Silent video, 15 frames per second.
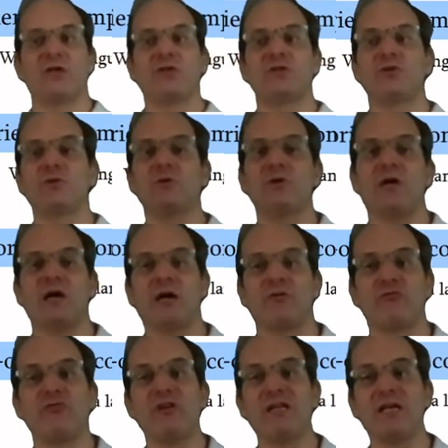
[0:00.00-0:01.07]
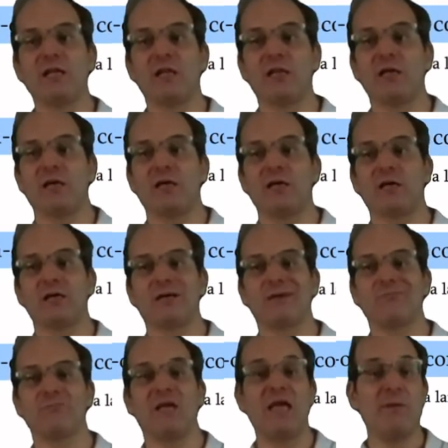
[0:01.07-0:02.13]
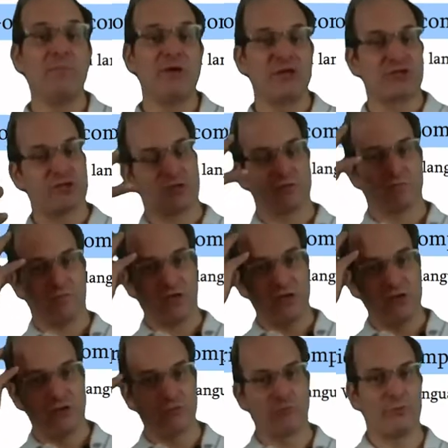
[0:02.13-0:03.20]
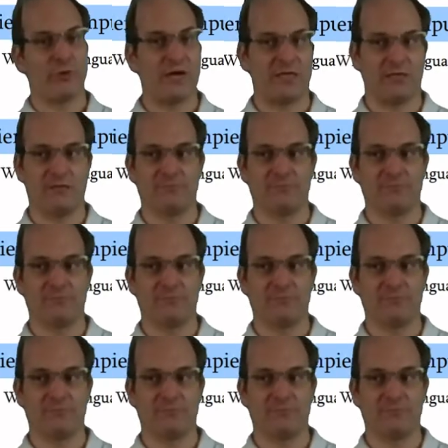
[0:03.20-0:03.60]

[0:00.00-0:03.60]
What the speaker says: to a real image in your brain.